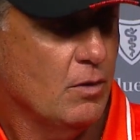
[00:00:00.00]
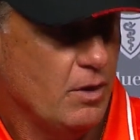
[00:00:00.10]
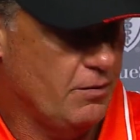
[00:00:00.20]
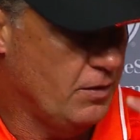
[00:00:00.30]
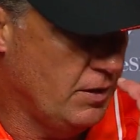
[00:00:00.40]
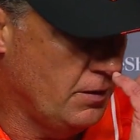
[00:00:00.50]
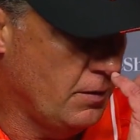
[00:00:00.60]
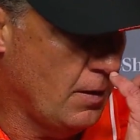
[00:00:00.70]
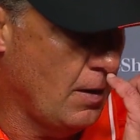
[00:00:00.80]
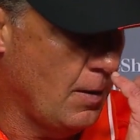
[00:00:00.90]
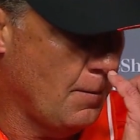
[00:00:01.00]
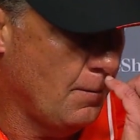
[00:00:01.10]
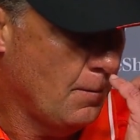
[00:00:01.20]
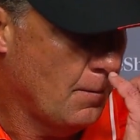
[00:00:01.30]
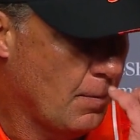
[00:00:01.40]
And
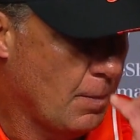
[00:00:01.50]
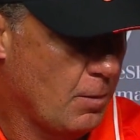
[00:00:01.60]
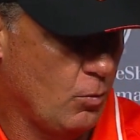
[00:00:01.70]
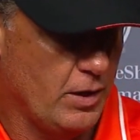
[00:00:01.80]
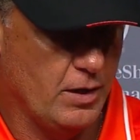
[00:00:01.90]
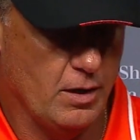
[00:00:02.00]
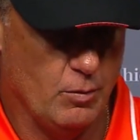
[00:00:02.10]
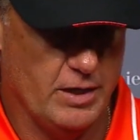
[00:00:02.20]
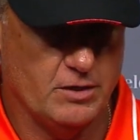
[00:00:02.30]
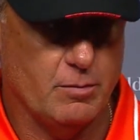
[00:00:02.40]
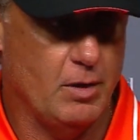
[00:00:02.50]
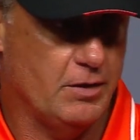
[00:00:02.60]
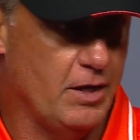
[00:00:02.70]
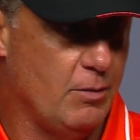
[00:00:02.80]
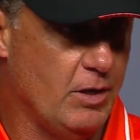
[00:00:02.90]
then we get to
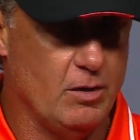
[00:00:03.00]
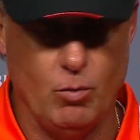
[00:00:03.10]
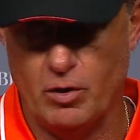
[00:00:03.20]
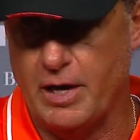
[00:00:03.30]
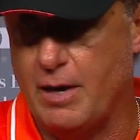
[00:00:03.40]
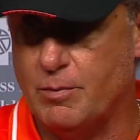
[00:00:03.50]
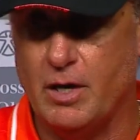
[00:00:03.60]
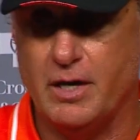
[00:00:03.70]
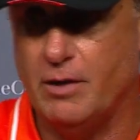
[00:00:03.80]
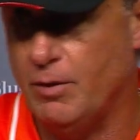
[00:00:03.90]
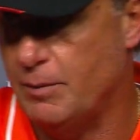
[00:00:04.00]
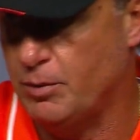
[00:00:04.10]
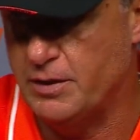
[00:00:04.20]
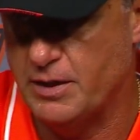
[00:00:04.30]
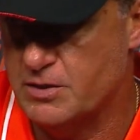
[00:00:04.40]
Monday. We get a workout. We've got to get ready to
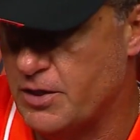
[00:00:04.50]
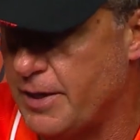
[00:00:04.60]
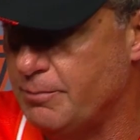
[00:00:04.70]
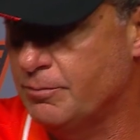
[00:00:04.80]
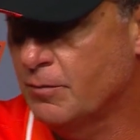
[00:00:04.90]
play next game.